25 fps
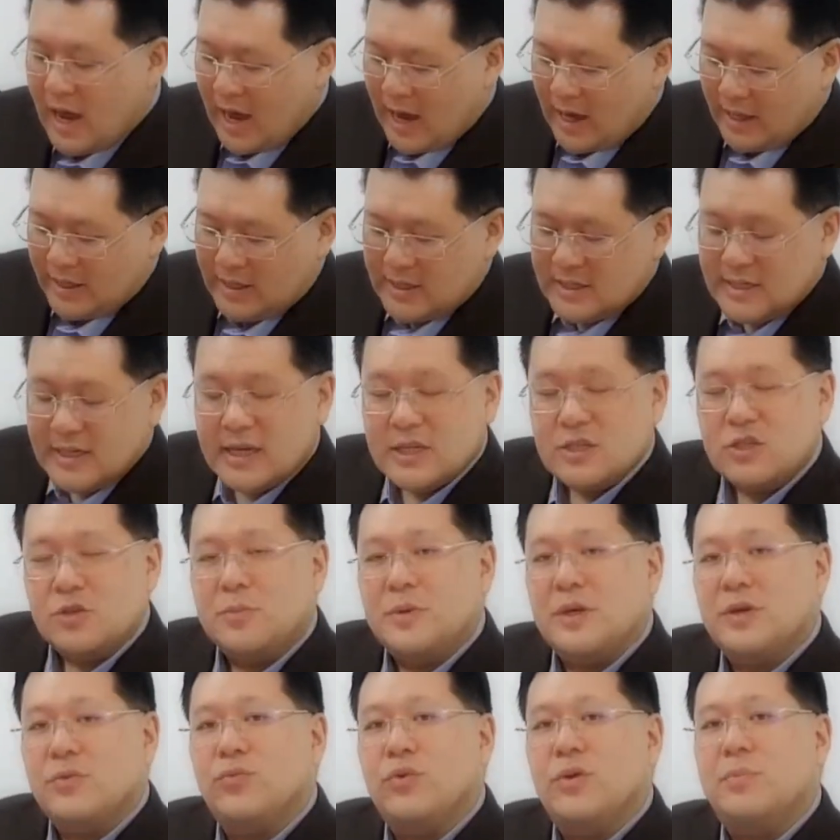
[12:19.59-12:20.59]
And this has to
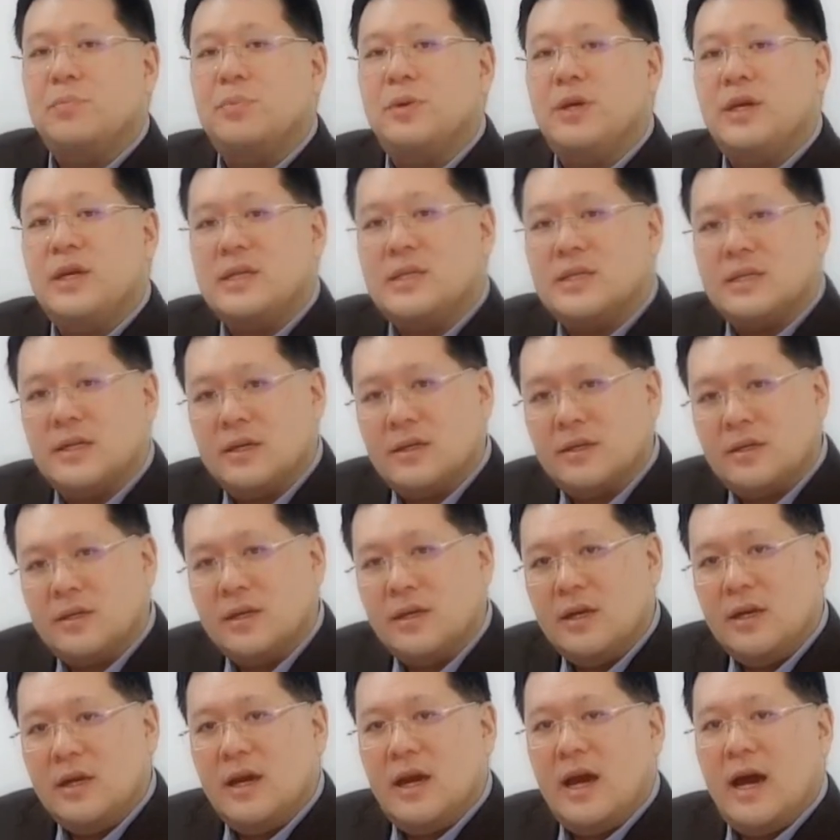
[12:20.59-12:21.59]
be repeated
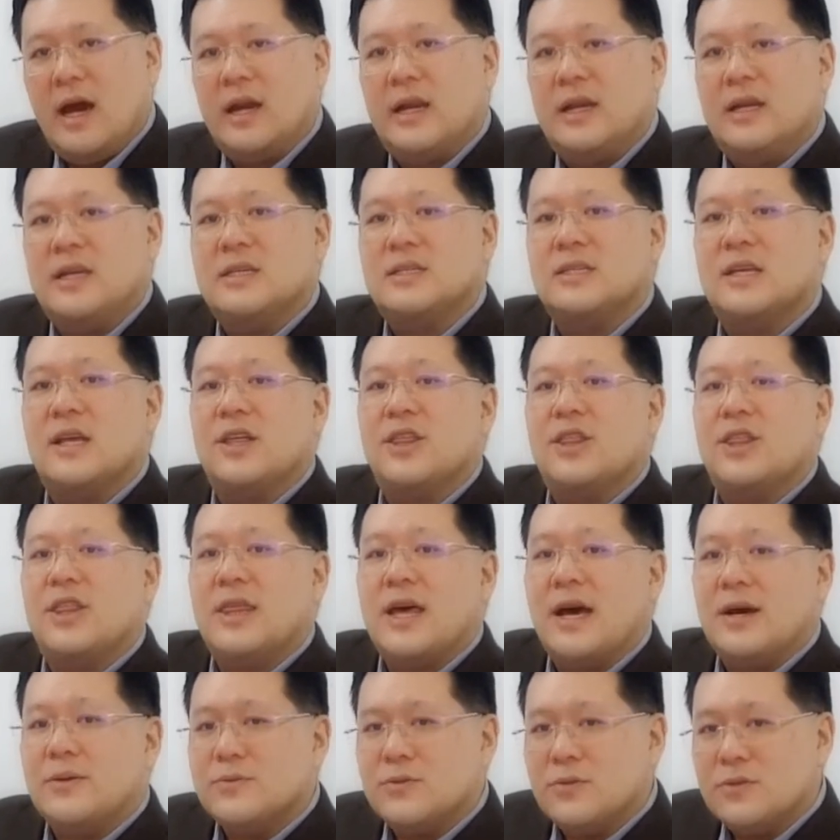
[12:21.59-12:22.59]
at least
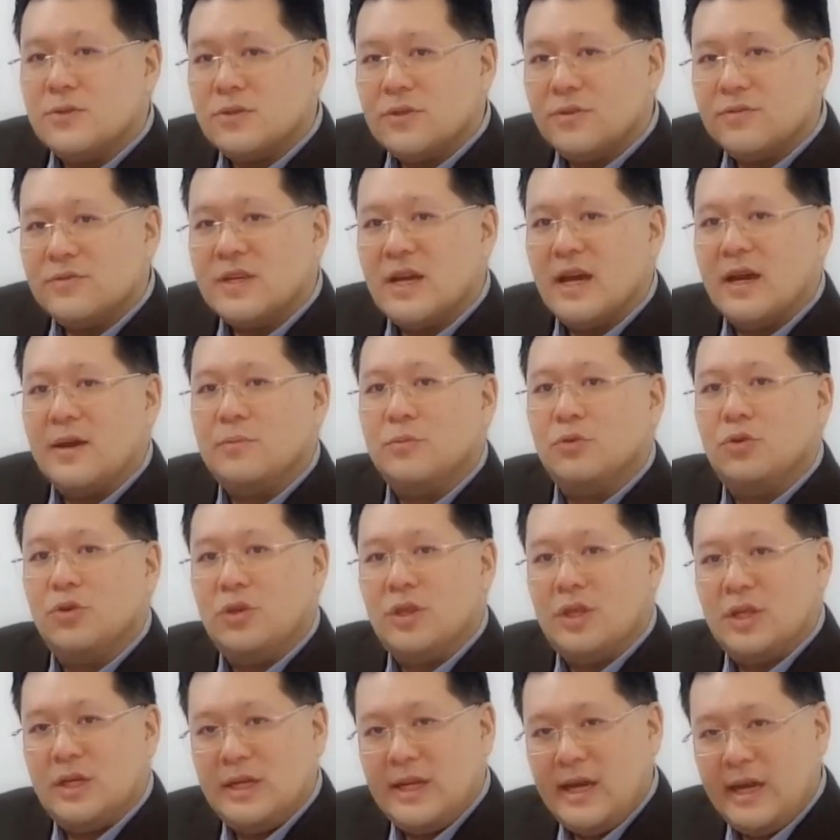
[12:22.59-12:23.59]
thousands of times
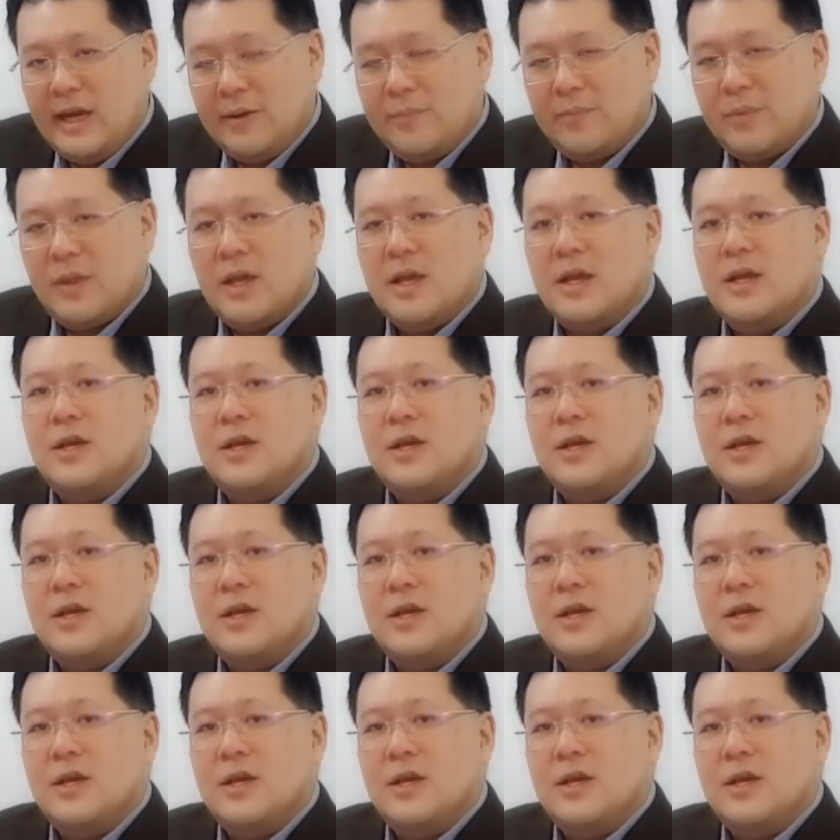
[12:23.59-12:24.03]
during the day.